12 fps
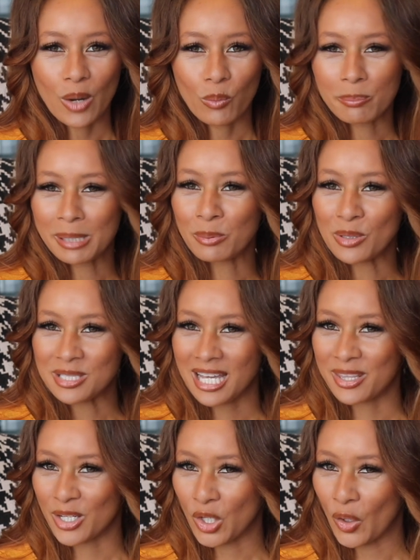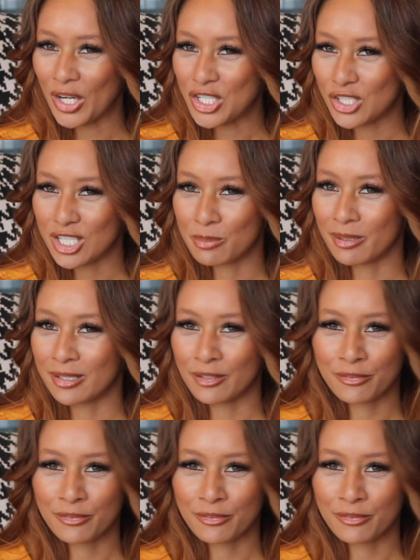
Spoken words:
when people say they're Christians but their